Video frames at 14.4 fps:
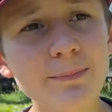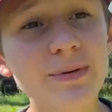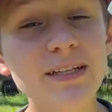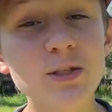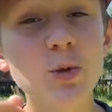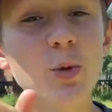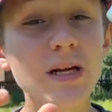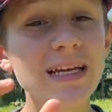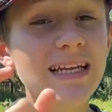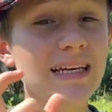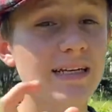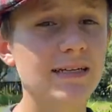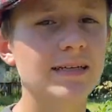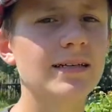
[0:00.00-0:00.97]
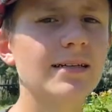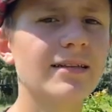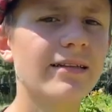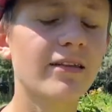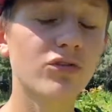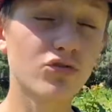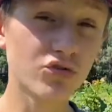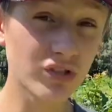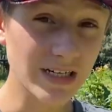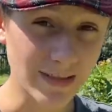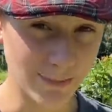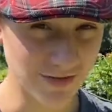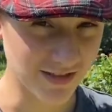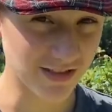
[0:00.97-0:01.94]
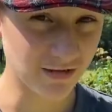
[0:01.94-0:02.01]
between the
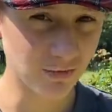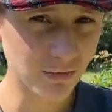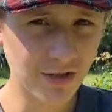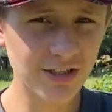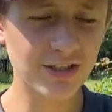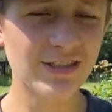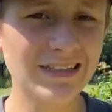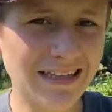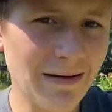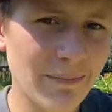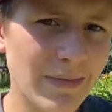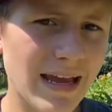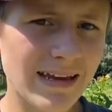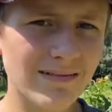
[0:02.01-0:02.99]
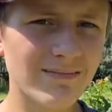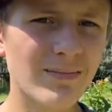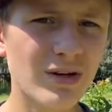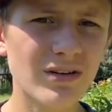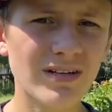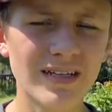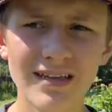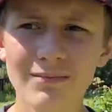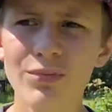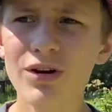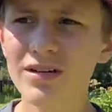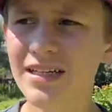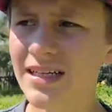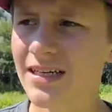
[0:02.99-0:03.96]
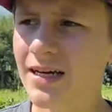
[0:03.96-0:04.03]
ribs, which is their main bone in their
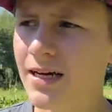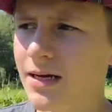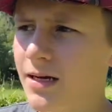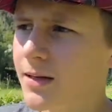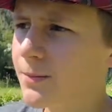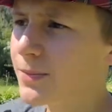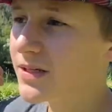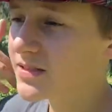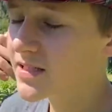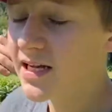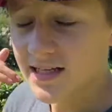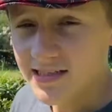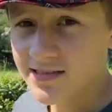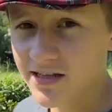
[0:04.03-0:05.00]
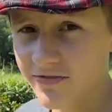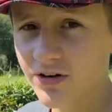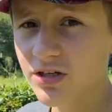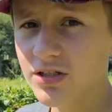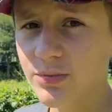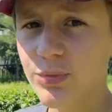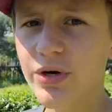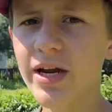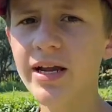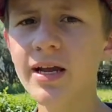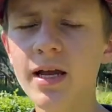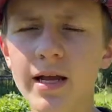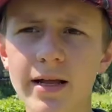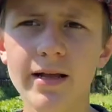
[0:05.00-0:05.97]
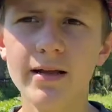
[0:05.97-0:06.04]
body, besides their vertebrae,
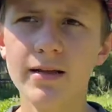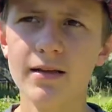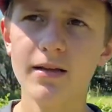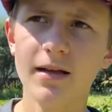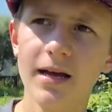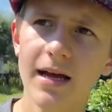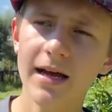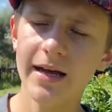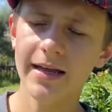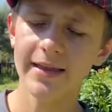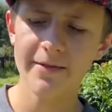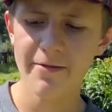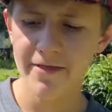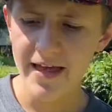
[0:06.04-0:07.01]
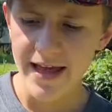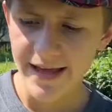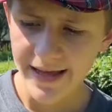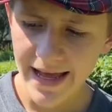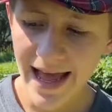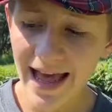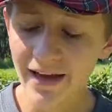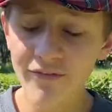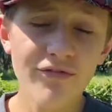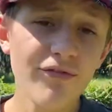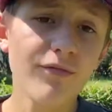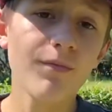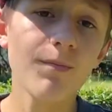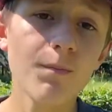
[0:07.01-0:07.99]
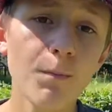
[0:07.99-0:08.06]
they have
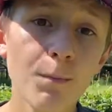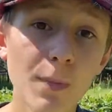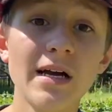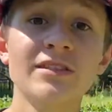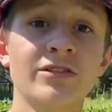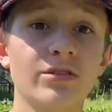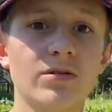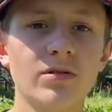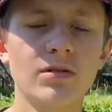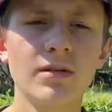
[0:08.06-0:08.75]
muscle.